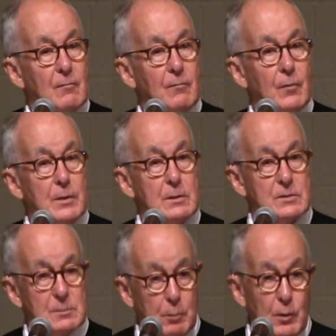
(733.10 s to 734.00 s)
for your
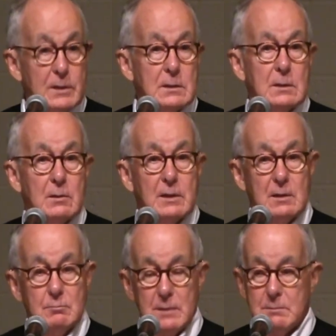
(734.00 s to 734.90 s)
support, your
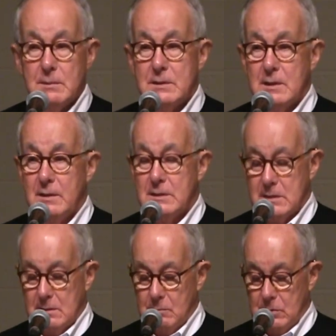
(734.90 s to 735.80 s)
commitment to this
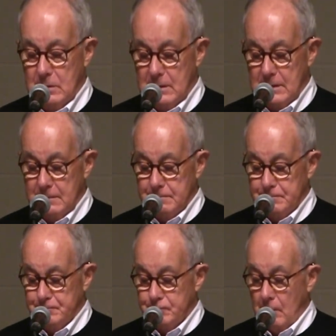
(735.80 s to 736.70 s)
community,
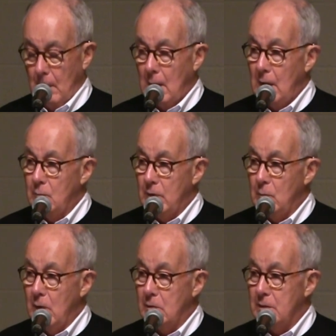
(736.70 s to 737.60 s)
and we
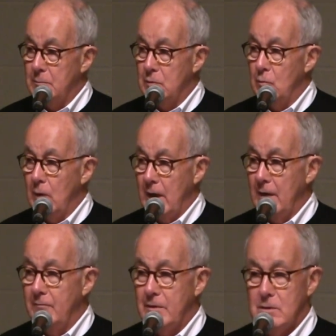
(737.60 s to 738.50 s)
welcome you
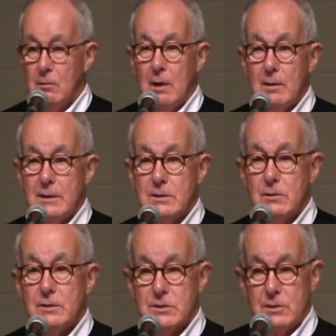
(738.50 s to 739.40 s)
wherever you are on
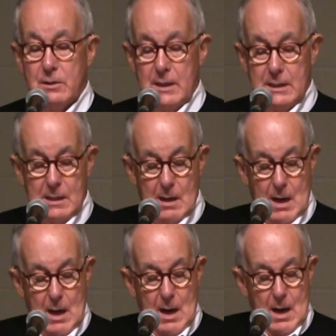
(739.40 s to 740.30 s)
your journey.
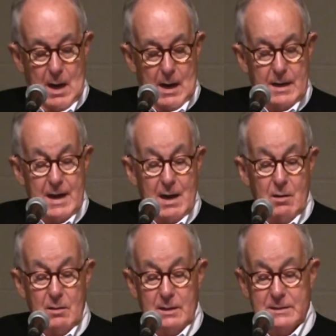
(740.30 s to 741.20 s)
And
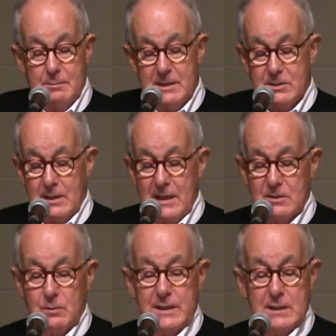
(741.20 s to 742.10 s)
now, as I mentioned
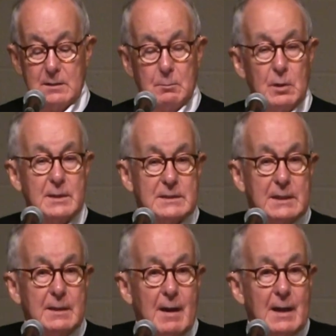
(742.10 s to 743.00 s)
last week in the
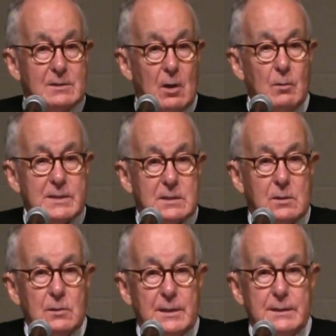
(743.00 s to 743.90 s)
bulletin, it's always
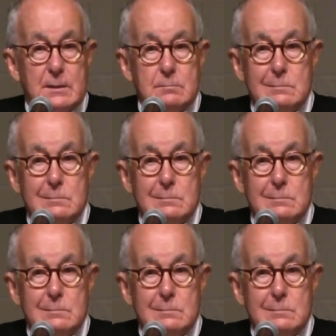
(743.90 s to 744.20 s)
good